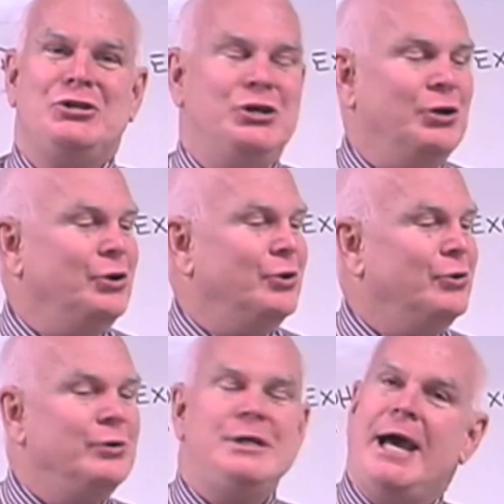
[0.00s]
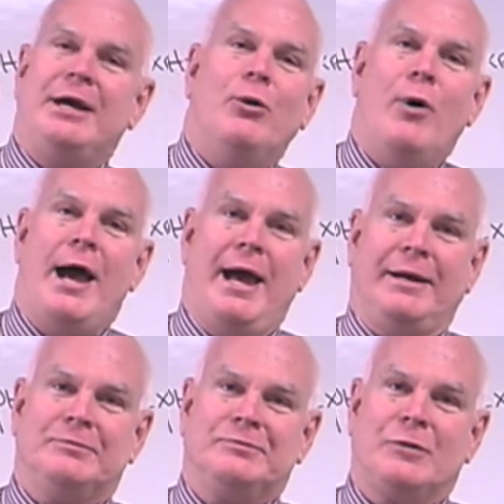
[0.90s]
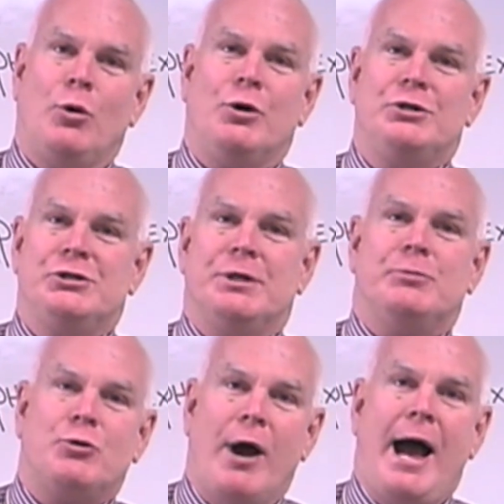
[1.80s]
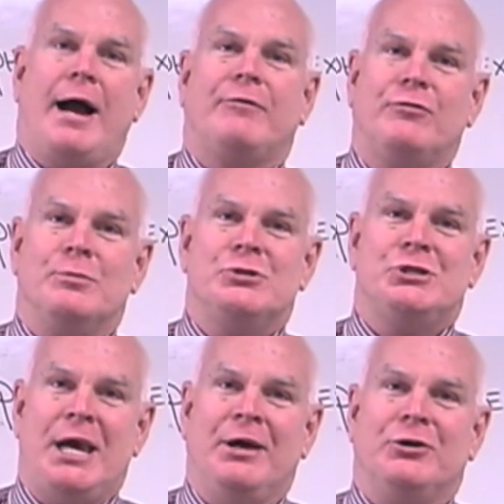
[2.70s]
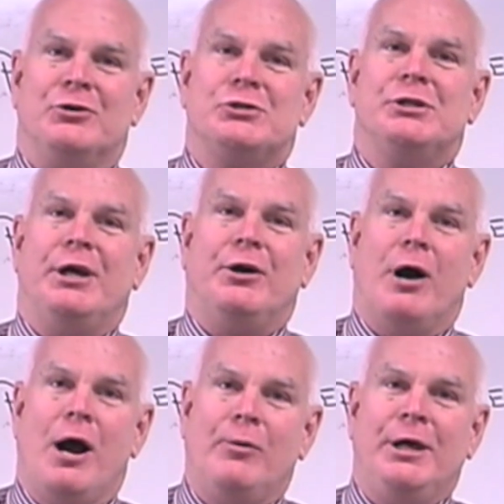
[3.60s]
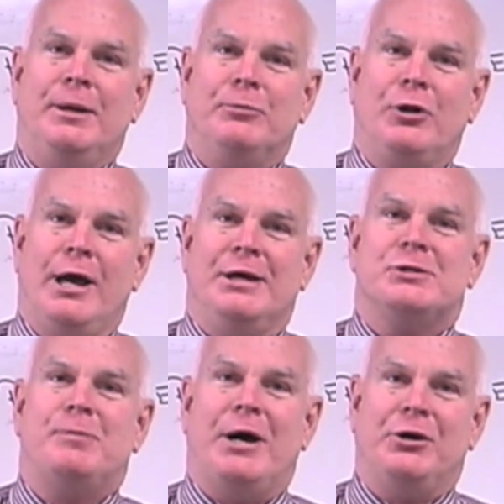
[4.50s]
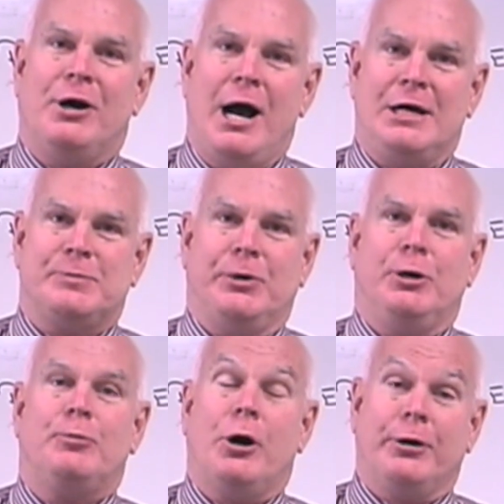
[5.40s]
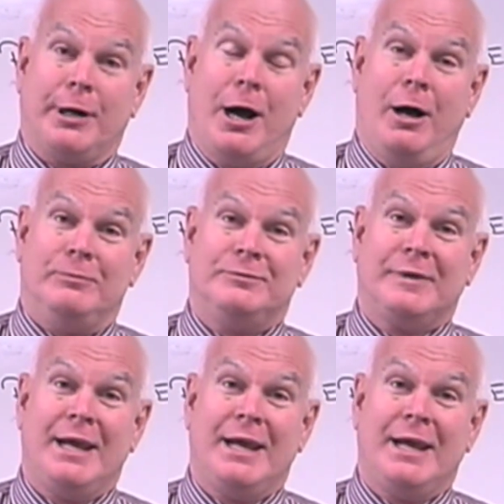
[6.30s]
to take away or to subtract from standards that are already in place by your hospital protocol.